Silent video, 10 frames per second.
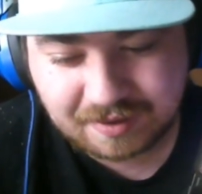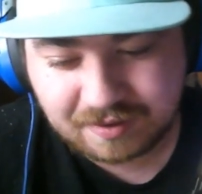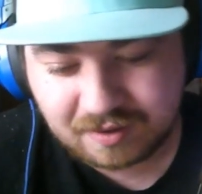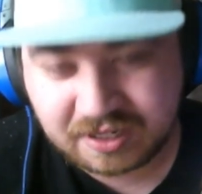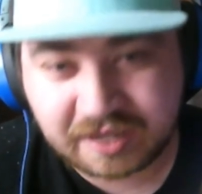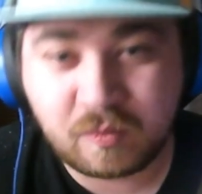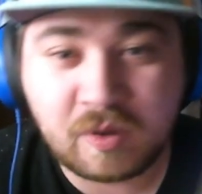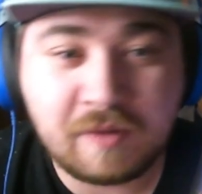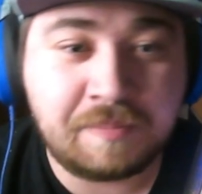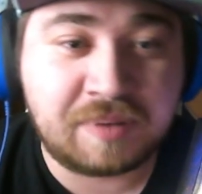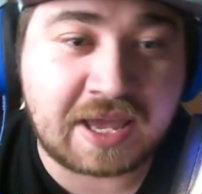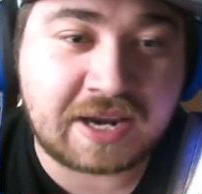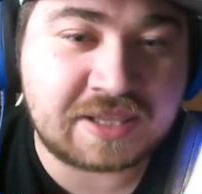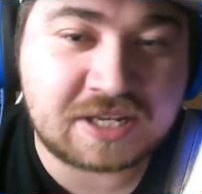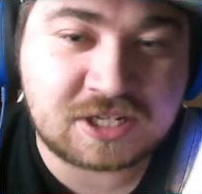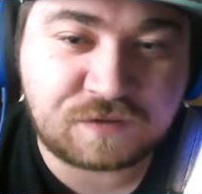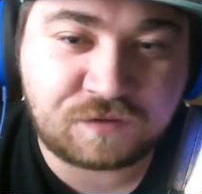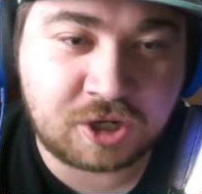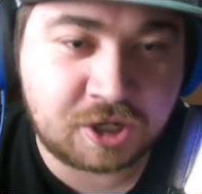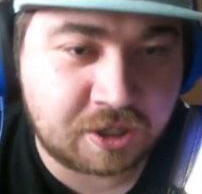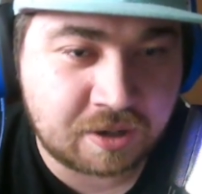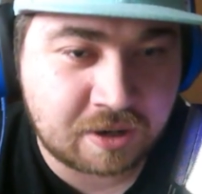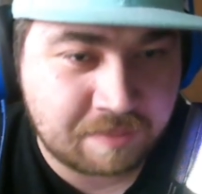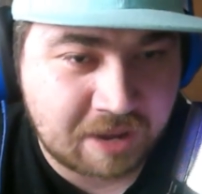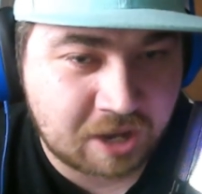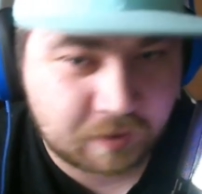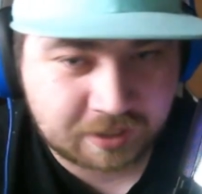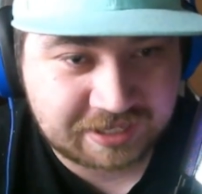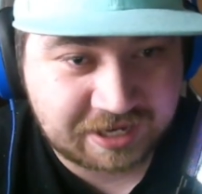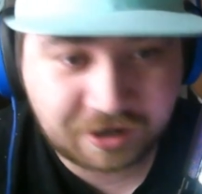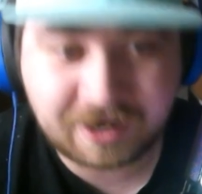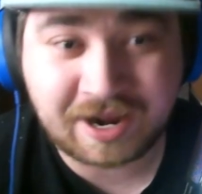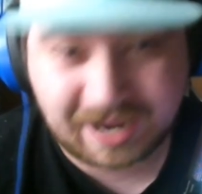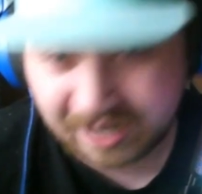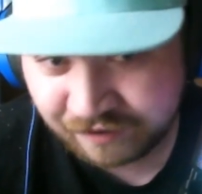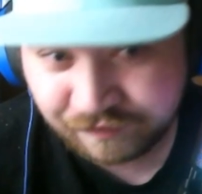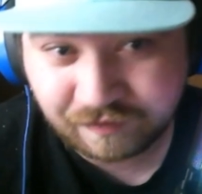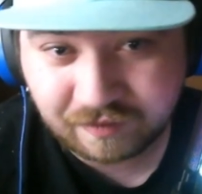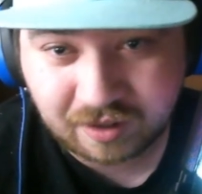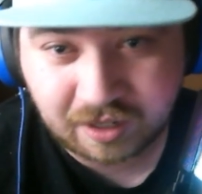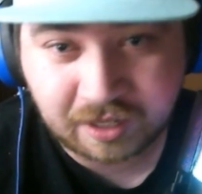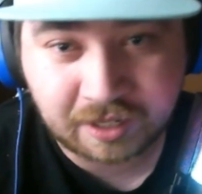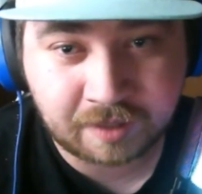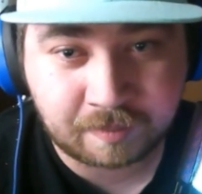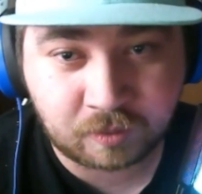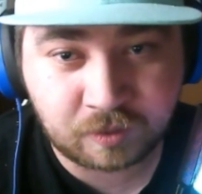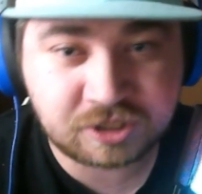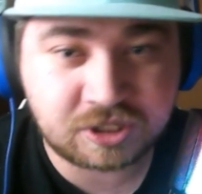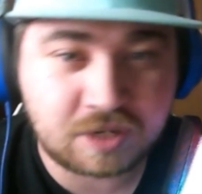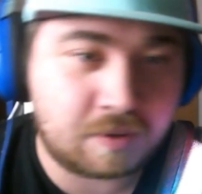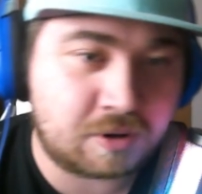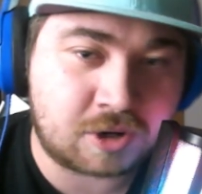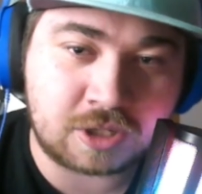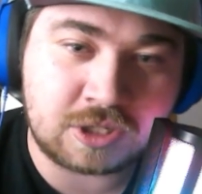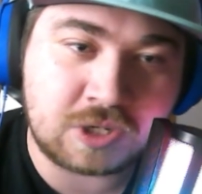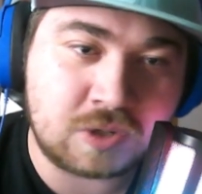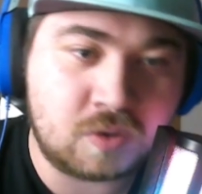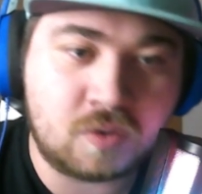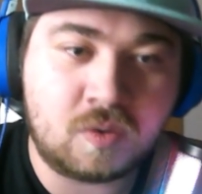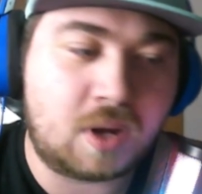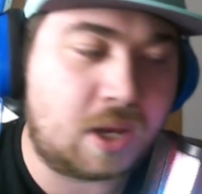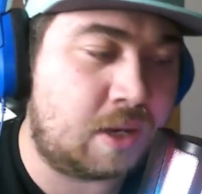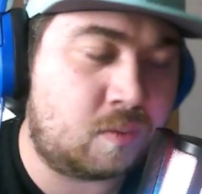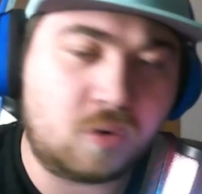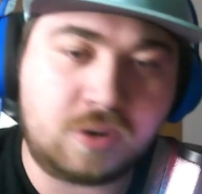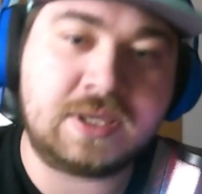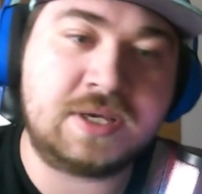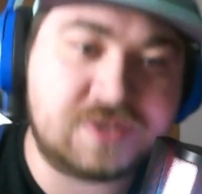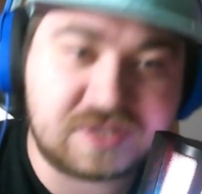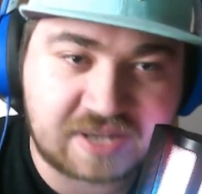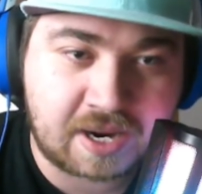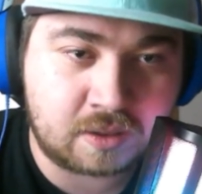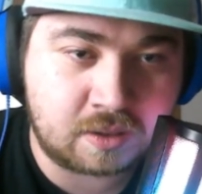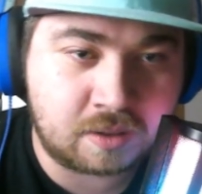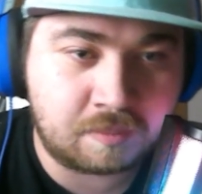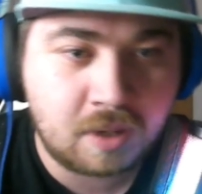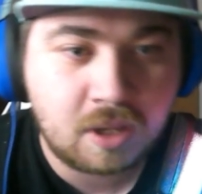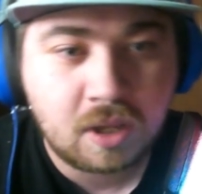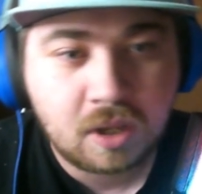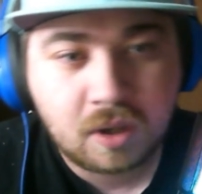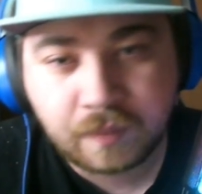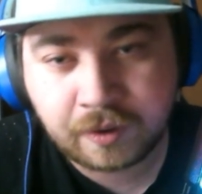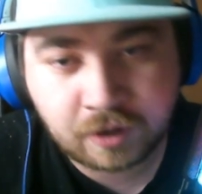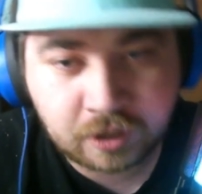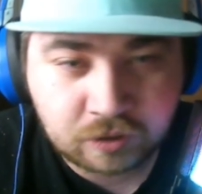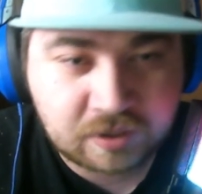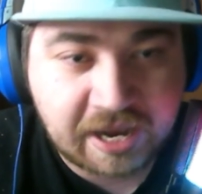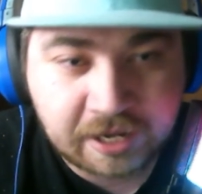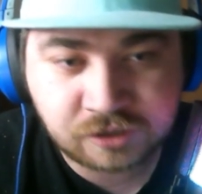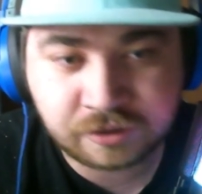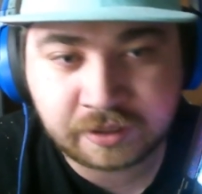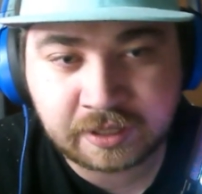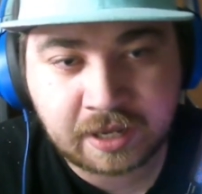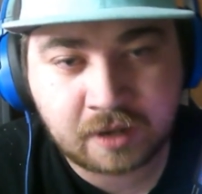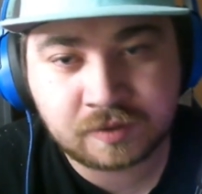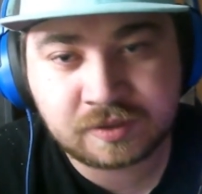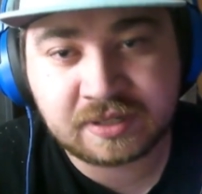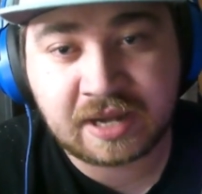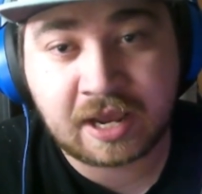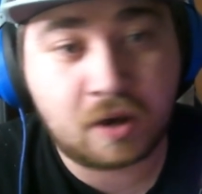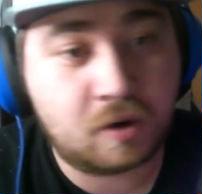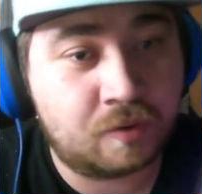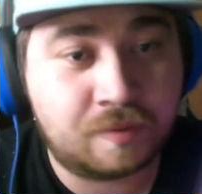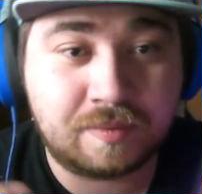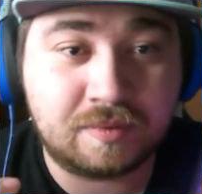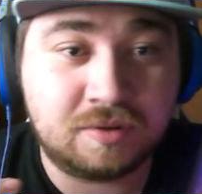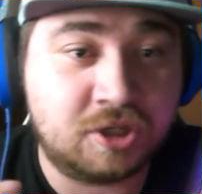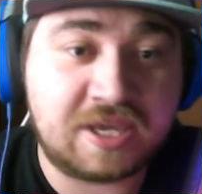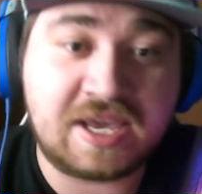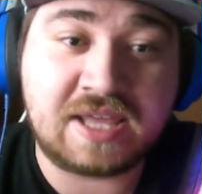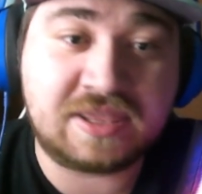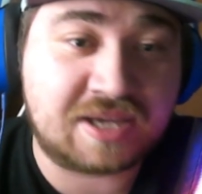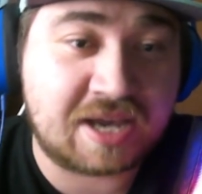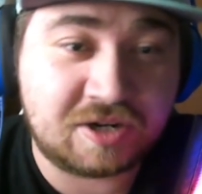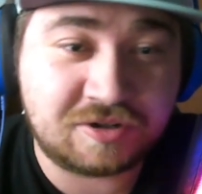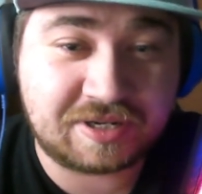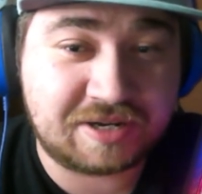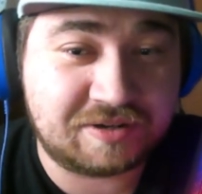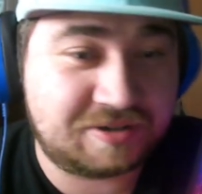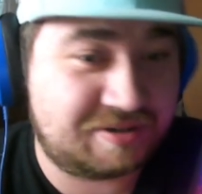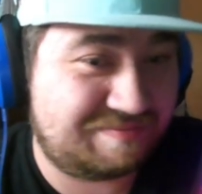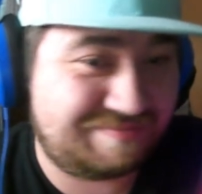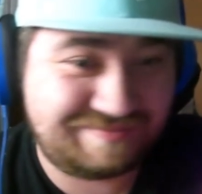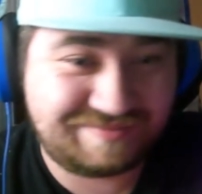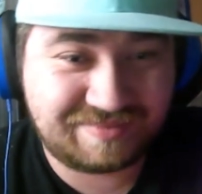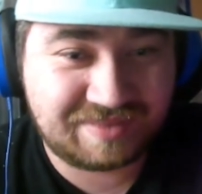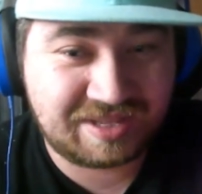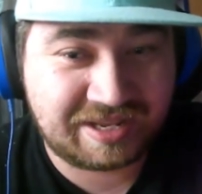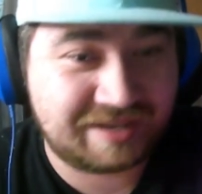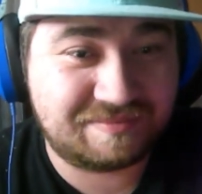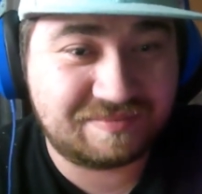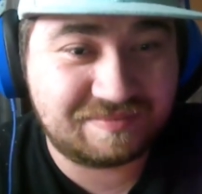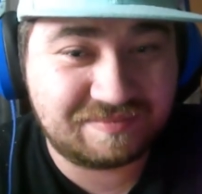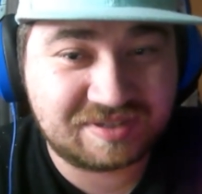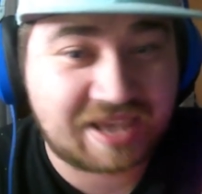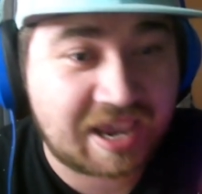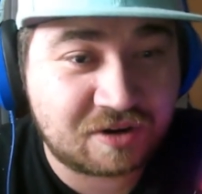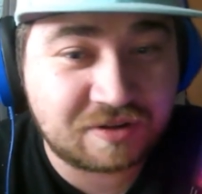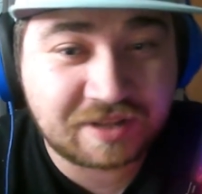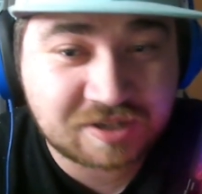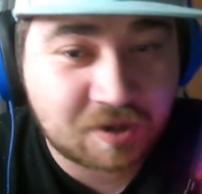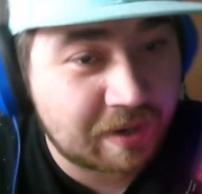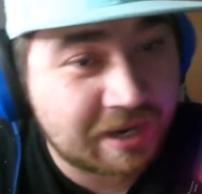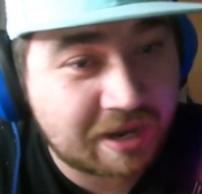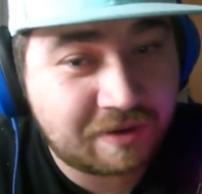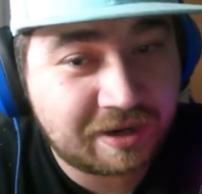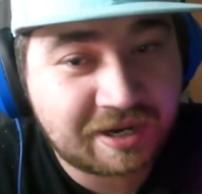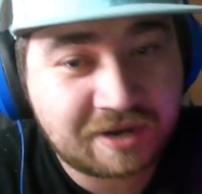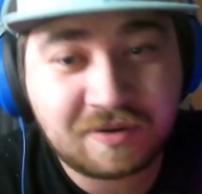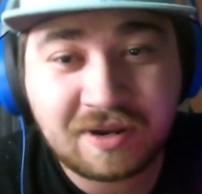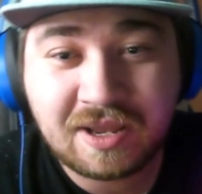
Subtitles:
like we were planning this for about a year and a half. Originally we were going to do, Rolling Hills Asylum. We were going to do Conjuring House. Now looking at the Conjuring House, like scandal that's going on right now.